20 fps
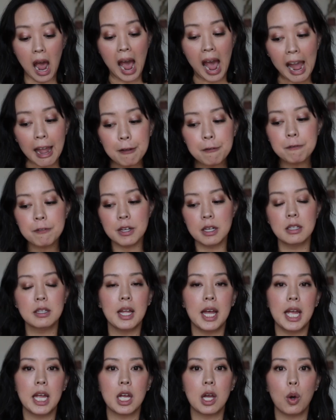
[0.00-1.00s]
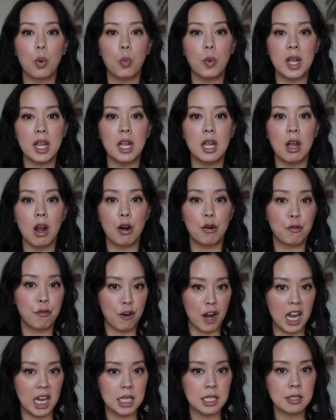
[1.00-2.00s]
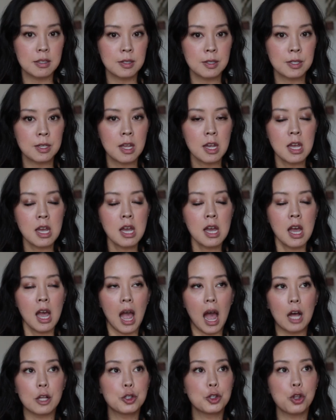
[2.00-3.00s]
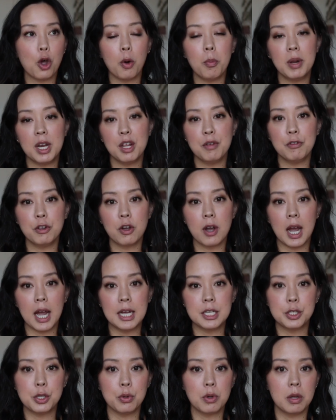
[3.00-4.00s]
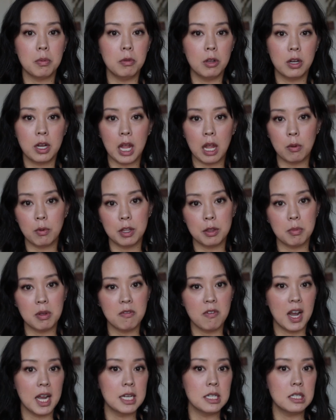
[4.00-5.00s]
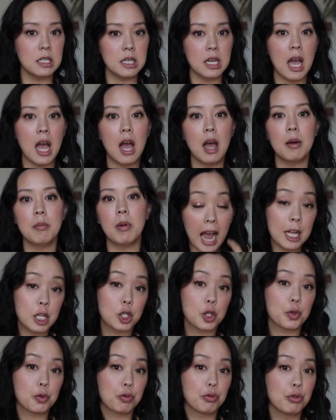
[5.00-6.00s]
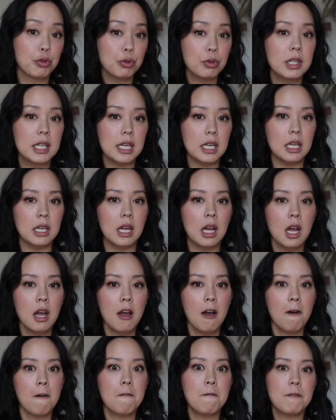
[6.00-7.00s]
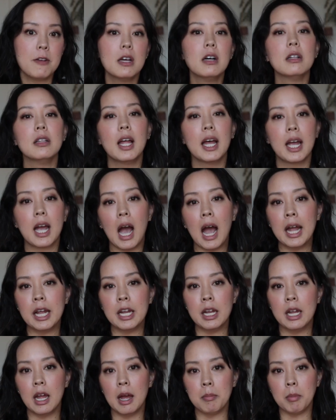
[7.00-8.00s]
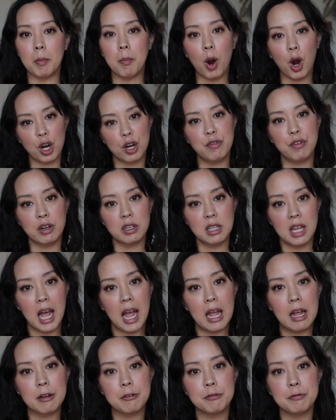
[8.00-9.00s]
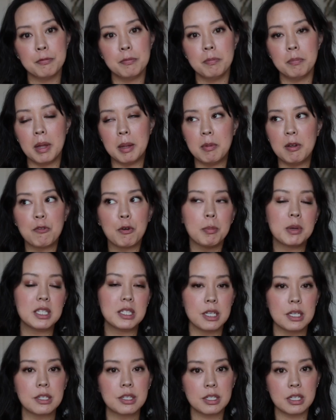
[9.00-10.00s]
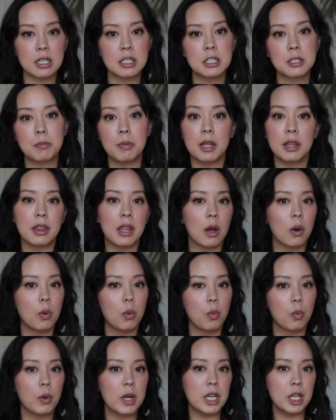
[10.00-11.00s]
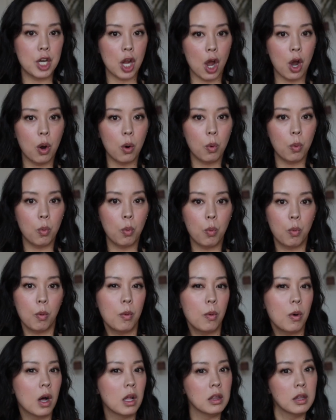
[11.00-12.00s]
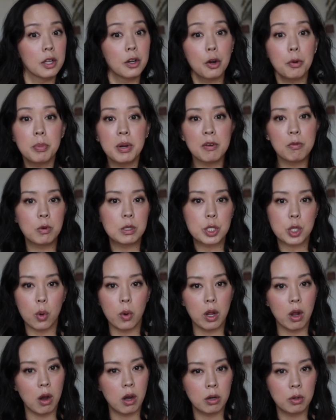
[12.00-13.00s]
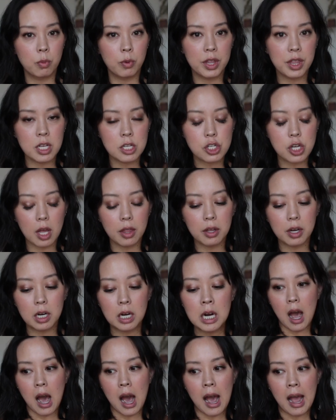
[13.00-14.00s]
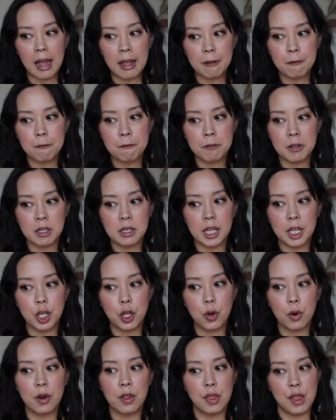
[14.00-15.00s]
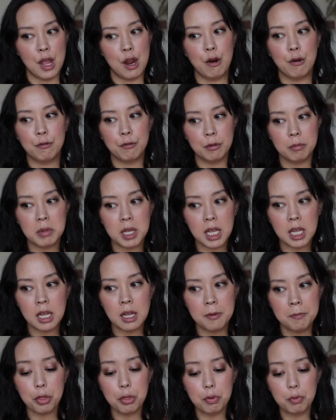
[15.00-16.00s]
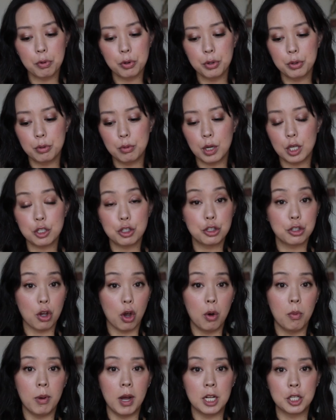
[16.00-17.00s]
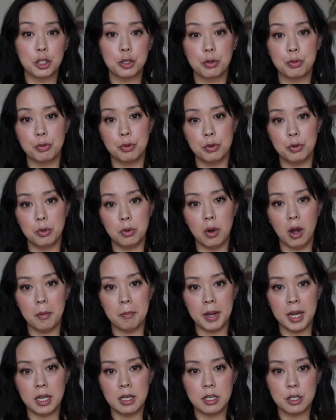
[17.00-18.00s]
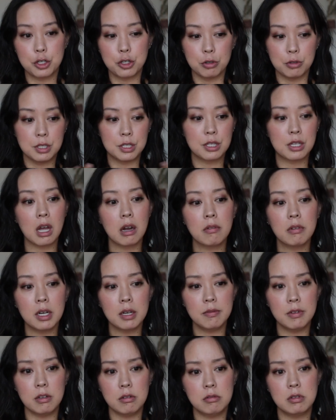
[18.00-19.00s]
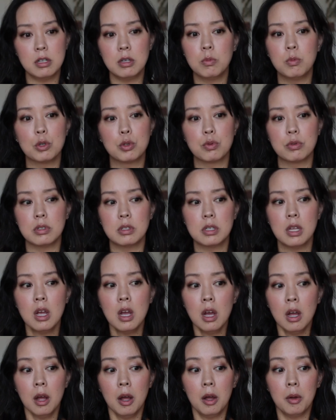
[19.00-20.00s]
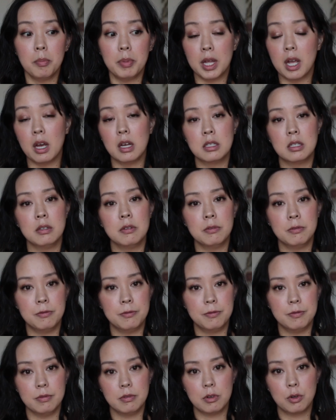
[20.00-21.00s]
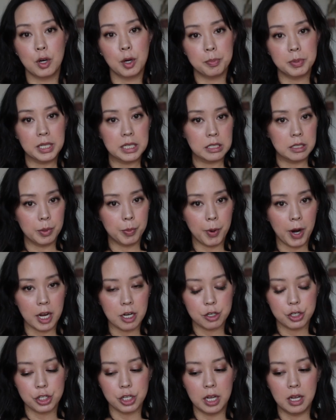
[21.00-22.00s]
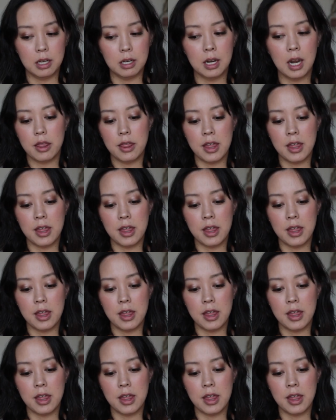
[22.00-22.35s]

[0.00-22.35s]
I feel like we are friends. So many of you guys who communicate with me via DM, I truly feel like I am a part of your life, maybe from a distance, but that we know a little bit of what's going on with each other. I feel like you're there for me through so much, through my initial discovery of YouTube, which was because of crippling depression.